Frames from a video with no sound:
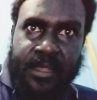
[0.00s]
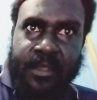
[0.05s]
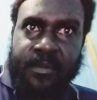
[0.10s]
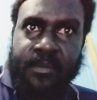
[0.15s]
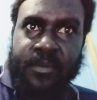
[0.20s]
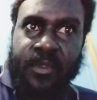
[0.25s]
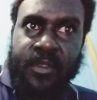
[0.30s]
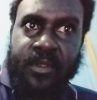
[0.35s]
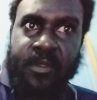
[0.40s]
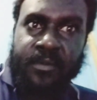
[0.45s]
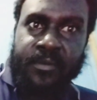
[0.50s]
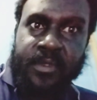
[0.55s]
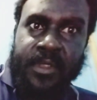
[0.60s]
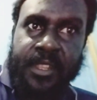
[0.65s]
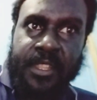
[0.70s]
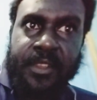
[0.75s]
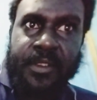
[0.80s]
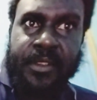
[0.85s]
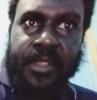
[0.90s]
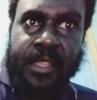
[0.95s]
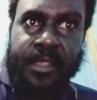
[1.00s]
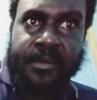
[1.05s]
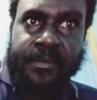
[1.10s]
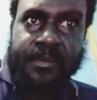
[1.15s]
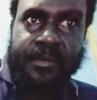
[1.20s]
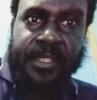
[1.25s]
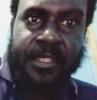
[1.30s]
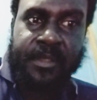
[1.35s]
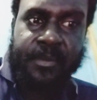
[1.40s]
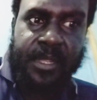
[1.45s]
below video yeah
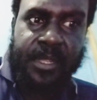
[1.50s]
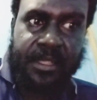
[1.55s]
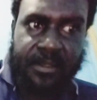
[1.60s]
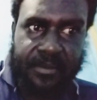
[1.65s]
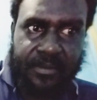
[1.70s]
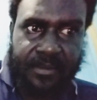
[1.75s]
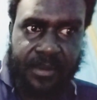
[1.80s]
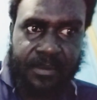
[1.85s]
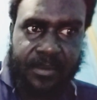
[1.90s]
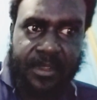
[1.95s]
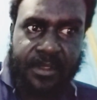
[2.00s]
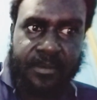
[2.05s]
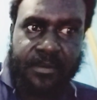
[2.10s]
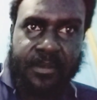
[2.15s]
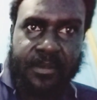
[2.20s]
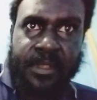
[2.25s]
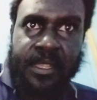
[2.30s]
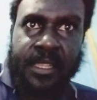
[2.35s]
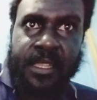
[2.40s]
estimated revenue